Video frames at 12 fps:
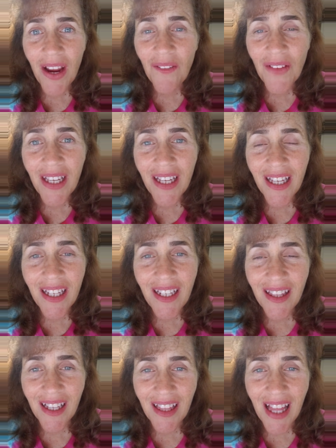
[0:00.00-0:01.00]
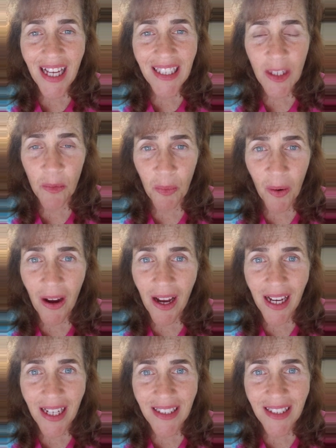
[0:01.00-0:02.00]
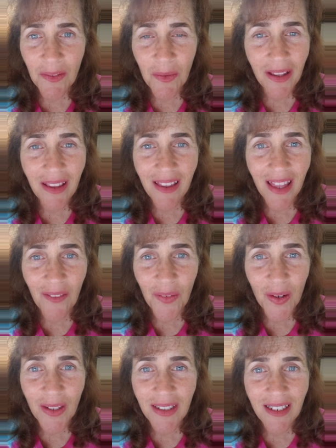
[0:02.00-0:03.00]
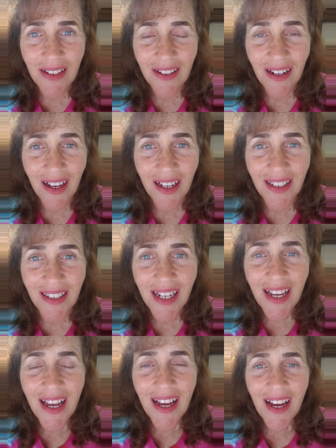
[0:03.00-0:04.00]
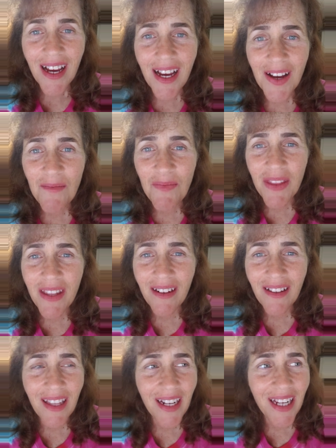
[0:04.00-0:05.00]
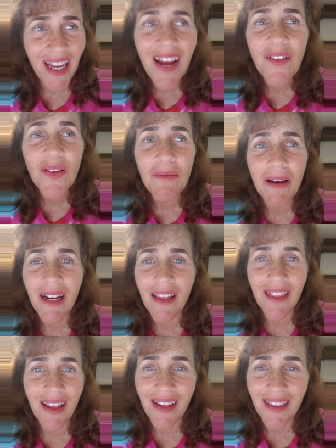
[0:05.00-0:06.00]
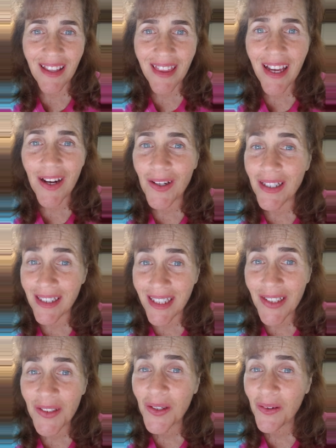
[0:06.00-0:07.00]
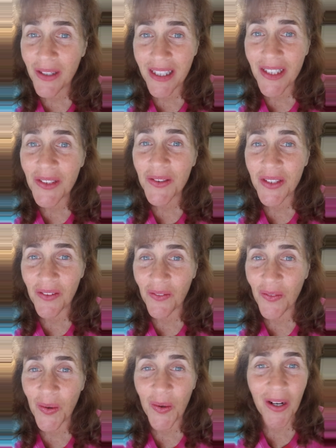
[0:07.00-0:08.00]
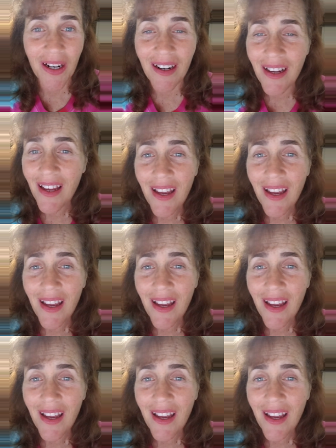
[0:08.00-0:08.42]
every kid in the class a prize, whether they've earned it or not. Um, they're letting everybody think that they are a zero, a two, and a four,